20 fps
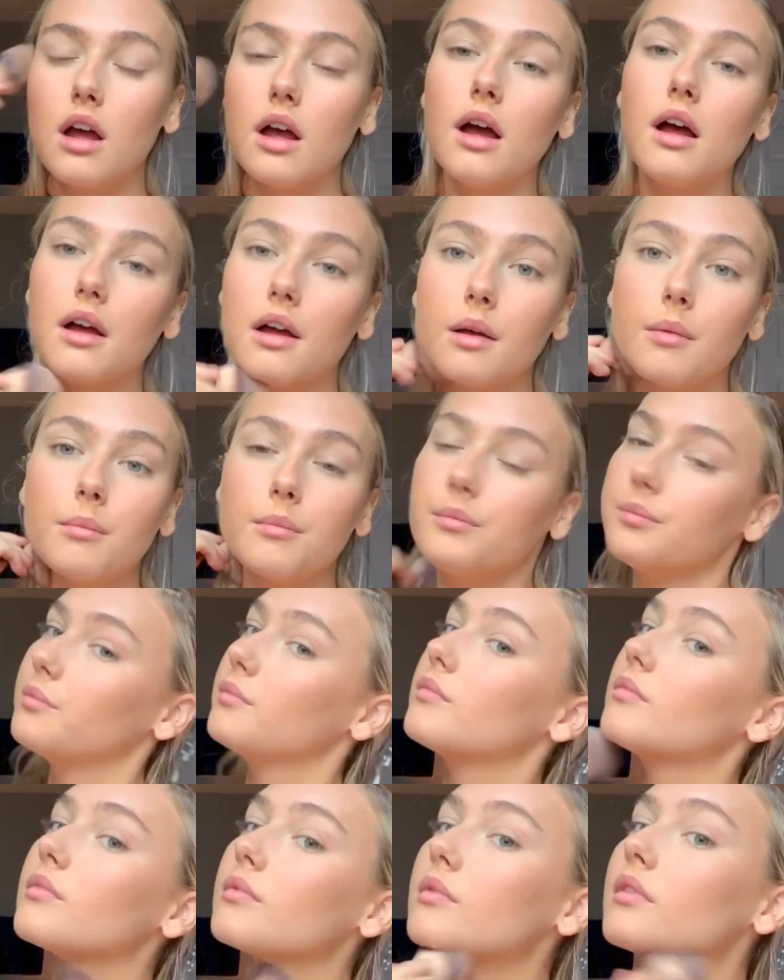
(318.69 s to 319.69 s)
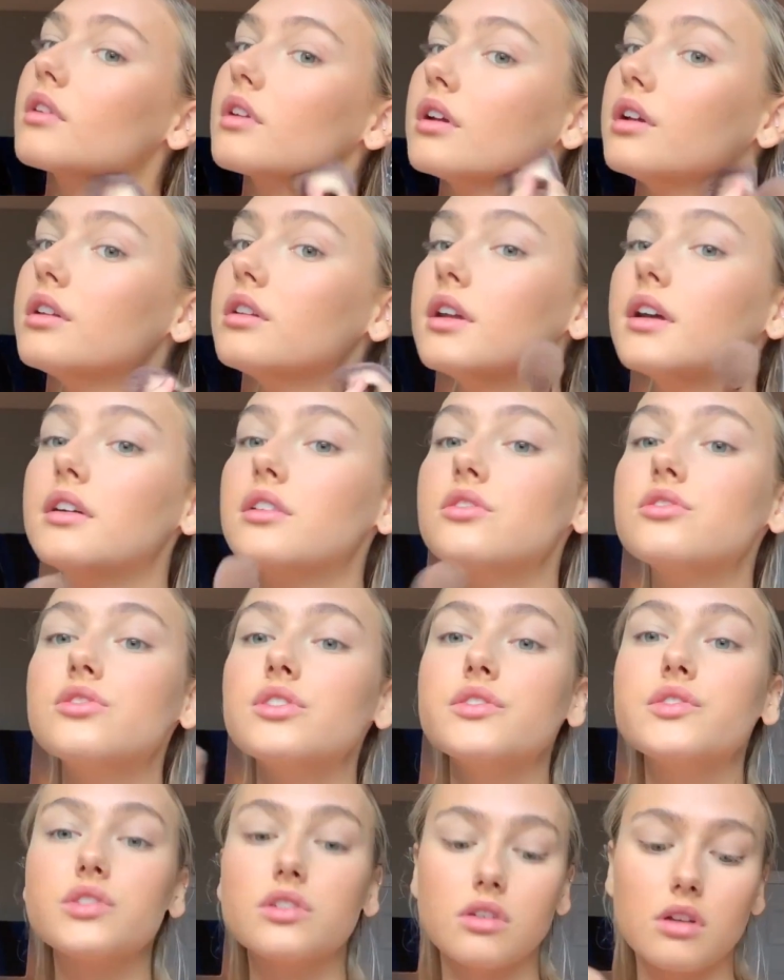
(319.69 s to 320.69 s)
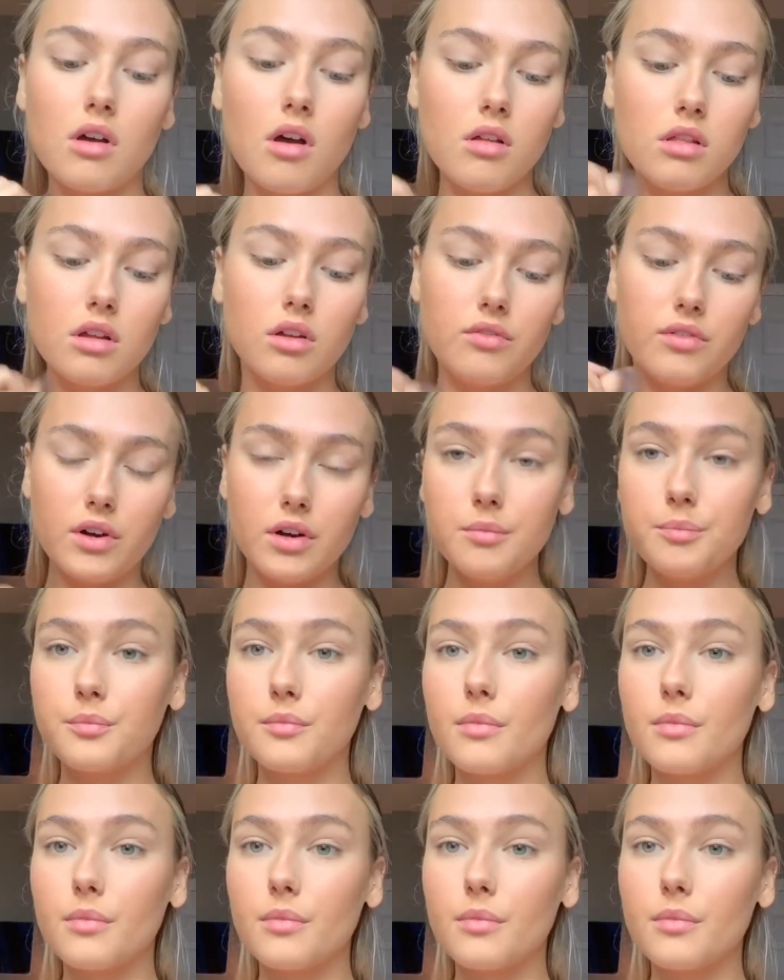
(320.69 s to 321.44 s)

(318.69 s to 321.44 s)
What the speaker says: And yeah, just all over.